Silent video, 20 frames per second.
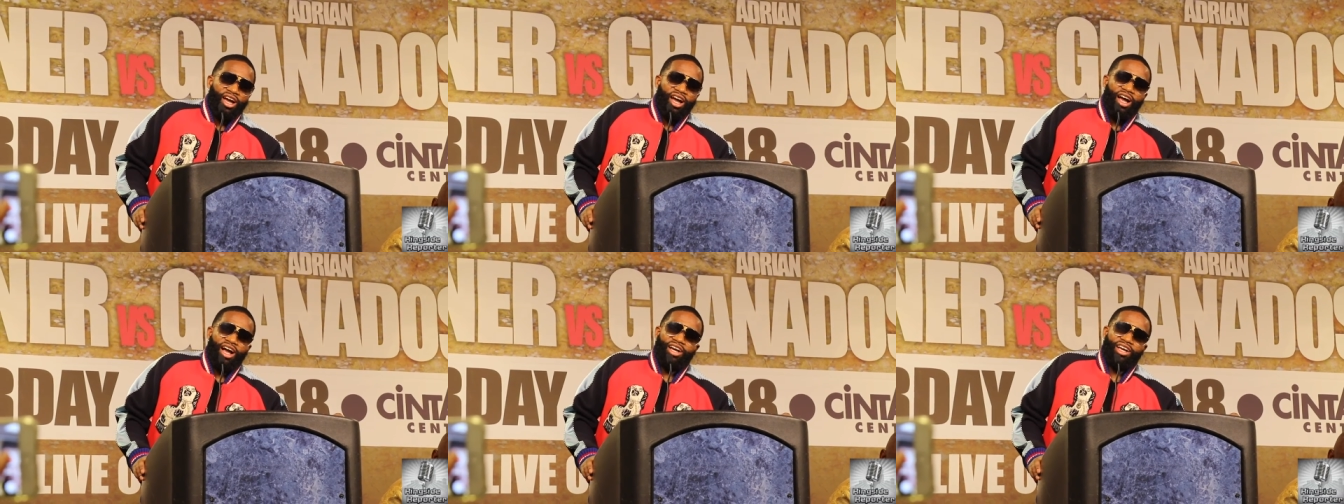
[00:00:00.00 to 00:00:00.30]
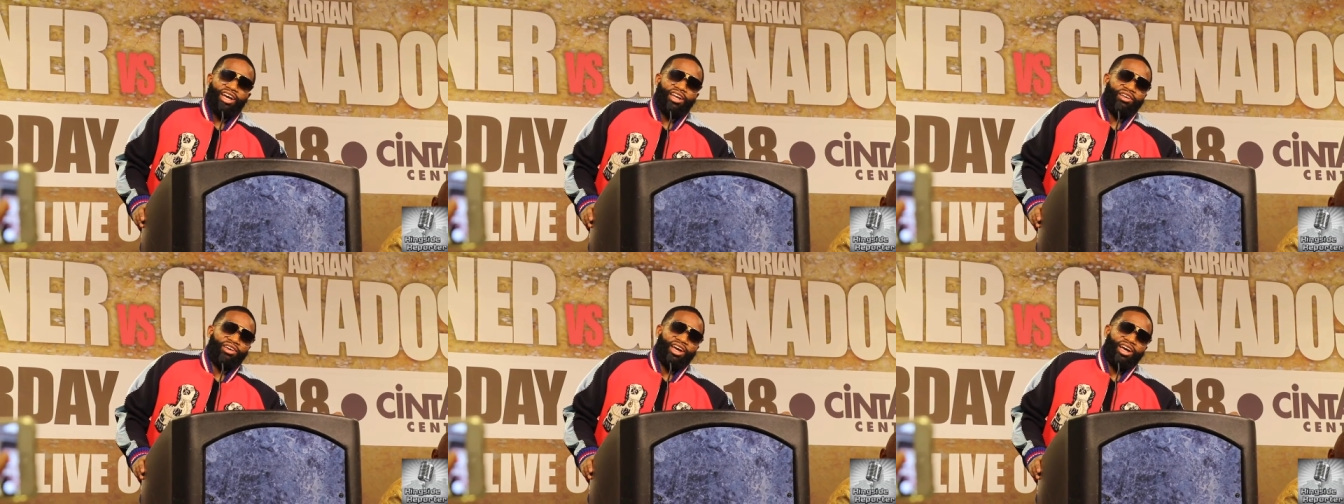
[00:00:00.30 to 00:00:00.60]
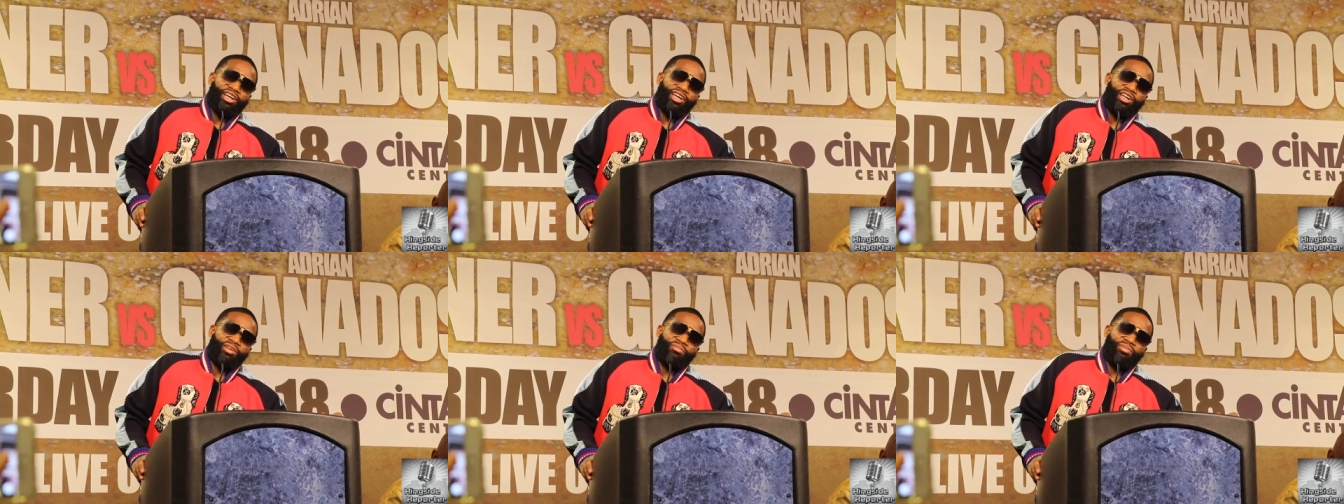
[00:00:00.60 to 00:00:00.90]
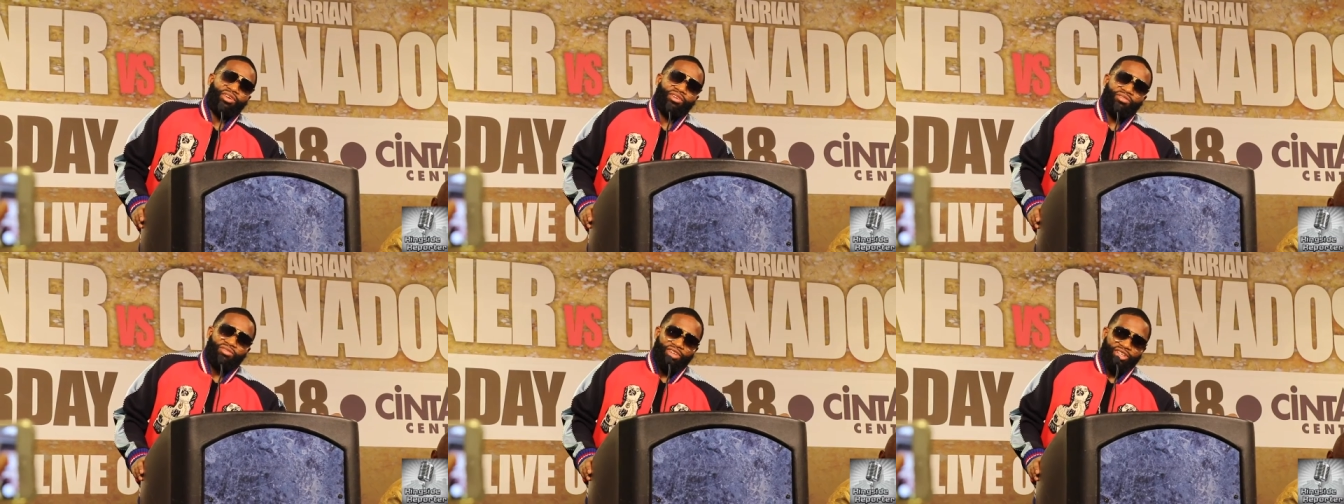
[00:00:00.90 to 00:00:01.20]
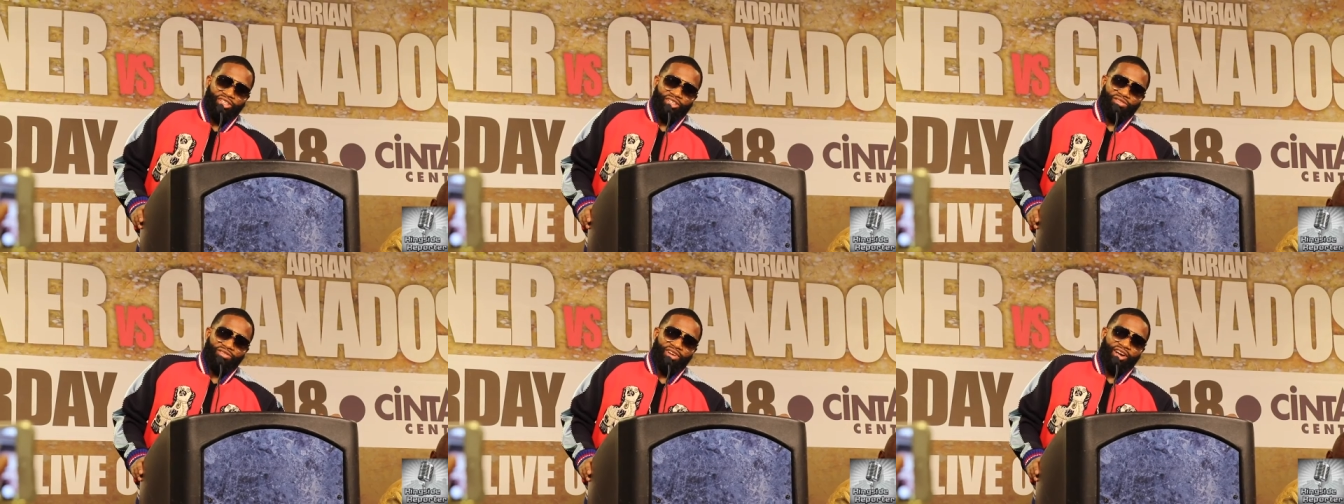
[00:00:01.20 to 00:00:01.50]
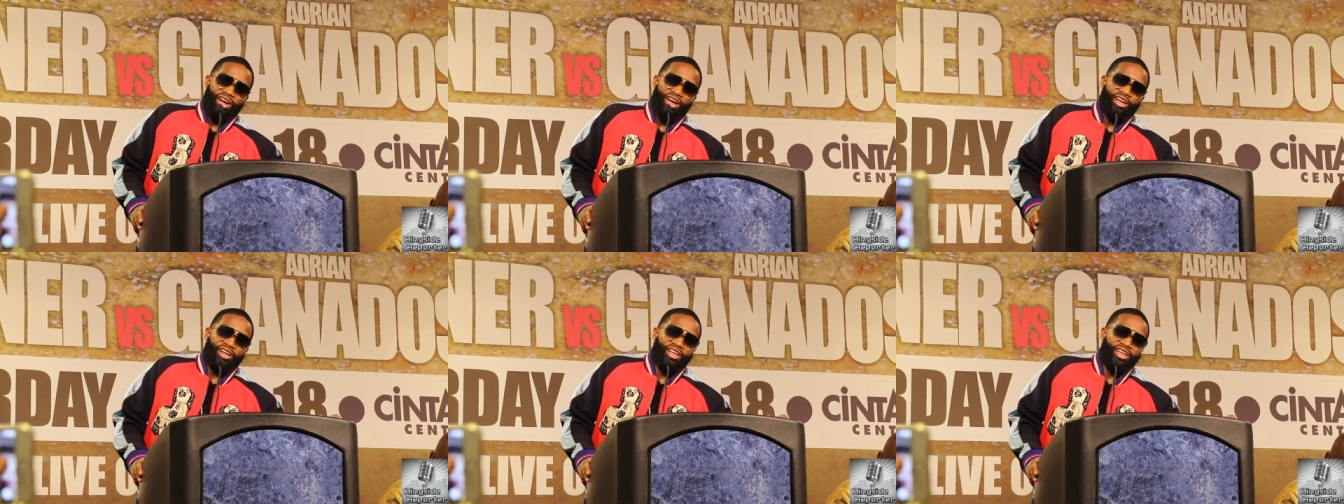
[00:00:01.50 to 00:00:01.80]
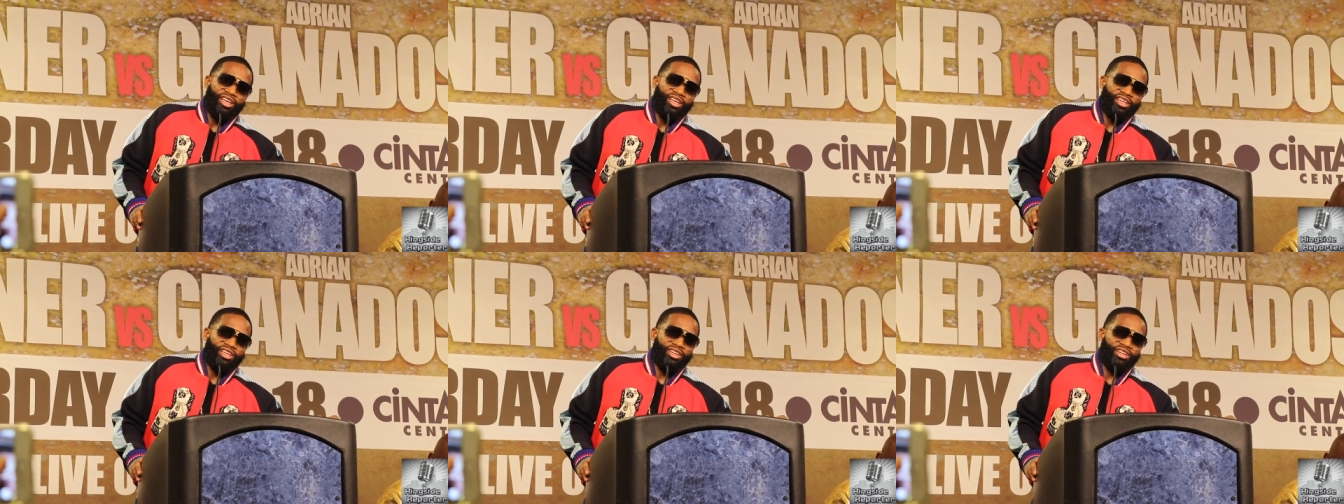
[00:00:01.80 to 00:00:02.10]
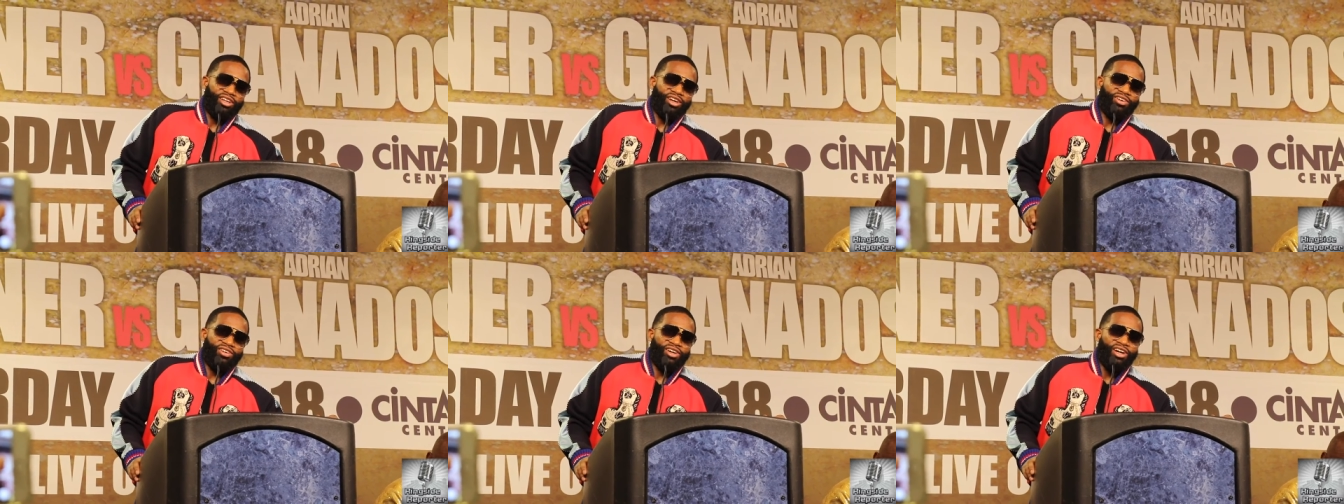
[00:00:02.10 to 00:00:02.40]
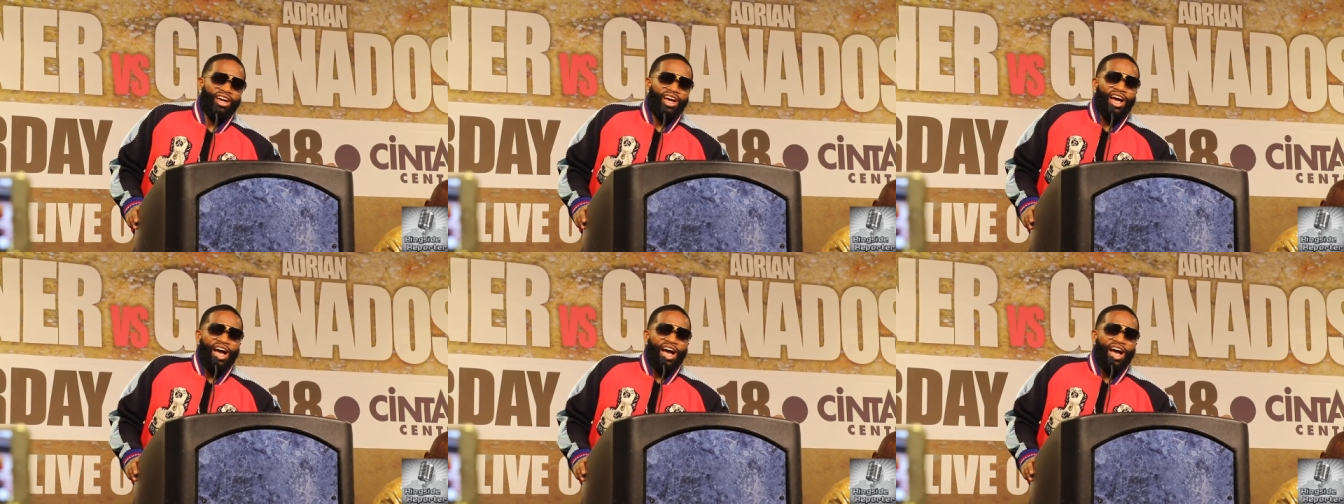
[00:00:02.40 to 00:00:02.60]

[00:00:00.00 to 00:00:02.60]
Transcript: I got, a, I got a big fishing rod. You know,